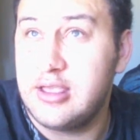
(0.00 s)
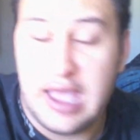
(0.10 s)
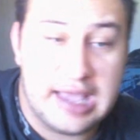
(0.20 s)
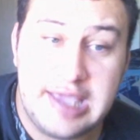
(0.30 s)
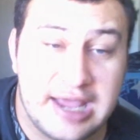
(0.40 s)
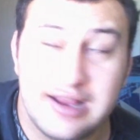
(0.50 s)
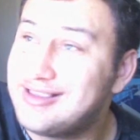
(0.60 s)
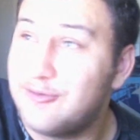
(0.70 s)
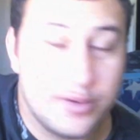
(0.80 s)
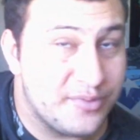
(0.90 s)
I get it.
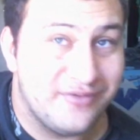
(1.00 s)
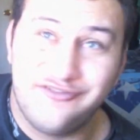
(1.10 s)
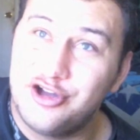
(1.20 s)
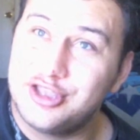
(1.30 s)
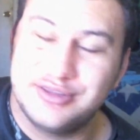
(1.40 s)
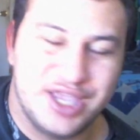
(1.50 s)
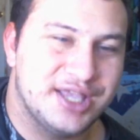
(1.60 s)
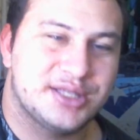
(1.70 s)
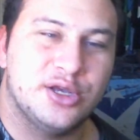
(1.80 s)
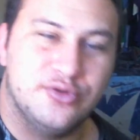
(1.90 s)
Some people fucking think
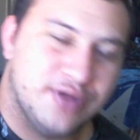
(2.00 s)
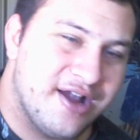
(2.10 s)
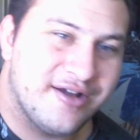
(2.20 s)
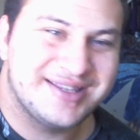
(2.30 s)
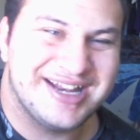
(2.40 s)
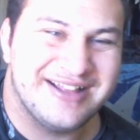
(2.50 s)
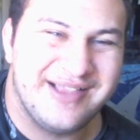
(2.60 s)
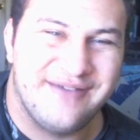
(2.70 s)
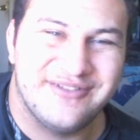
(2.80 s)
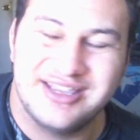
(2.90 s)
it's hilarious that I
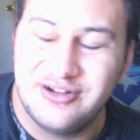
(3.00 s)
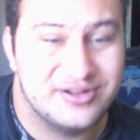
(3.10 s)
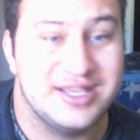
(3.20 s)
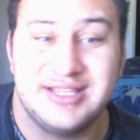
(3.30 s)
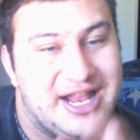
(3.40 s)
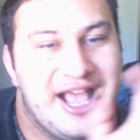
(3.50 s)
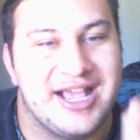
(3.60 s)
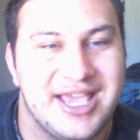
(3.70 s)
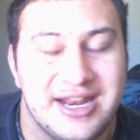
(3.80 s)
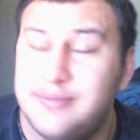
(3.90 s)
laugh at Tito Ortiz, and I
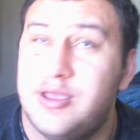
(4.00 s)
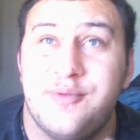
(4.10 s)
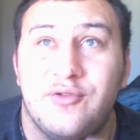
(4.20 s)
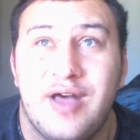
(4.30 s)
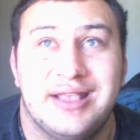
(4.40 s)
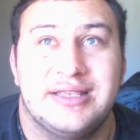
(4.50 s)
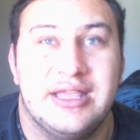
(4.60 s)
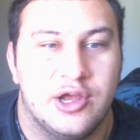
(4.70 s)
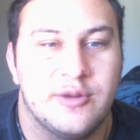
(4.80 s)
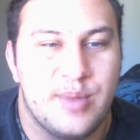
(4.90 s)
get it. People like
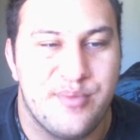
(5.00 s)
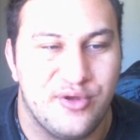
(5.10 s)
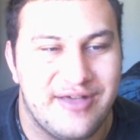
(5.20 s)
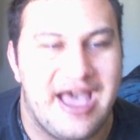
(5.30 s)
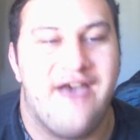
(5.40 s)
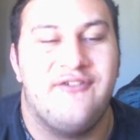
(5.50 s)
seeing other people laugh.